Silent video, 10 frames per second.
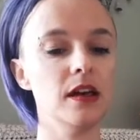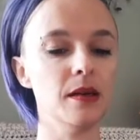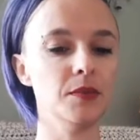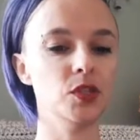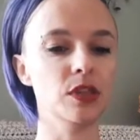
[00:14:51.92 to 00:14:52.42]

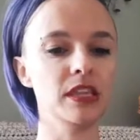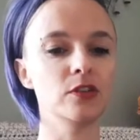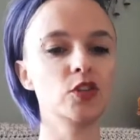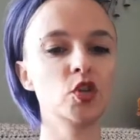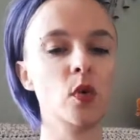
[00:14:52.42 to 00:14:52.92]
so like
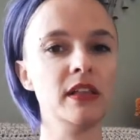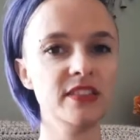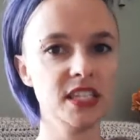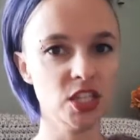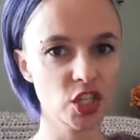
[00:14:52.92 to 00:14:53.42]
there's 12
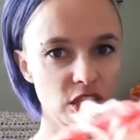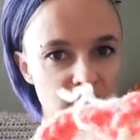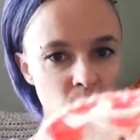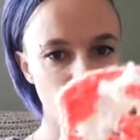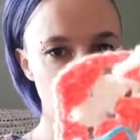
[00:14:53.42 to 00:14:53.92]
stitches in
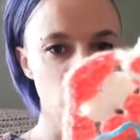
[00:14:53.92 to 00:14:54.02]
the one